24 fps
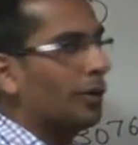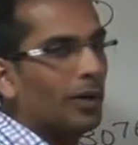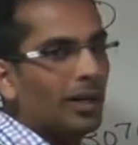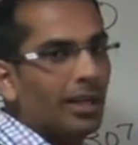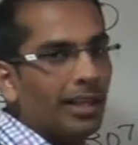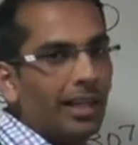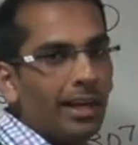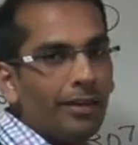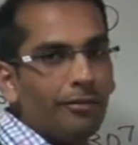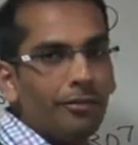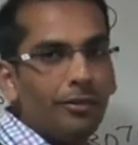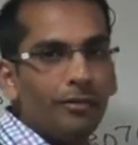you
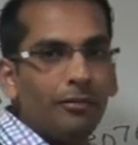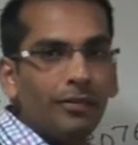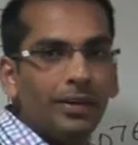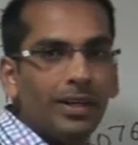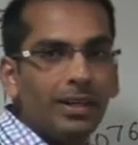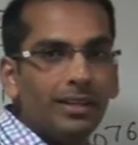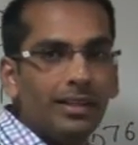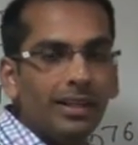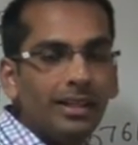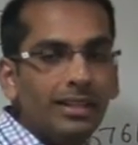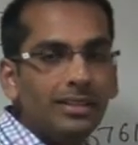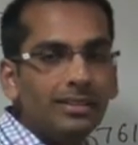are left
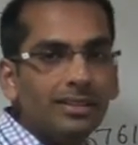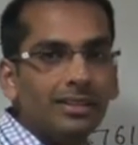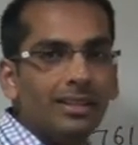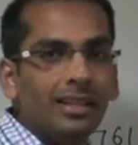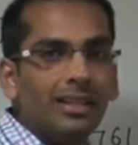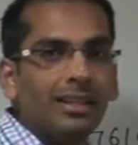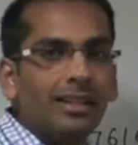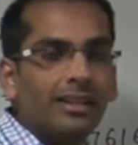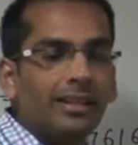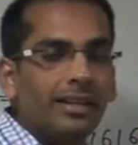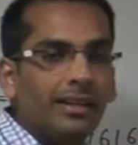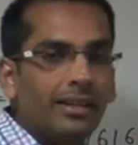with is
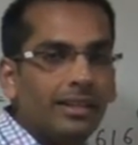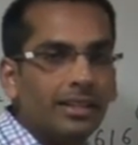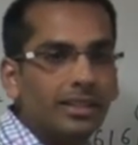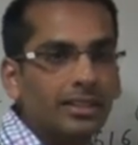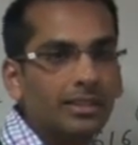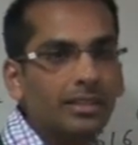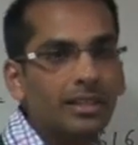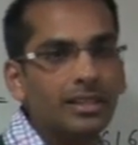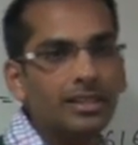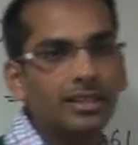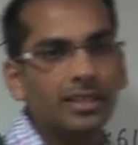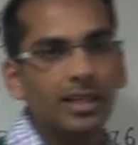the
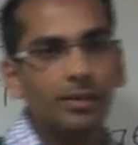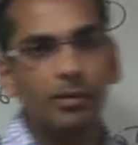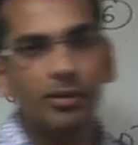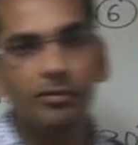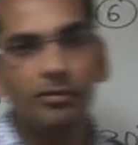digital sum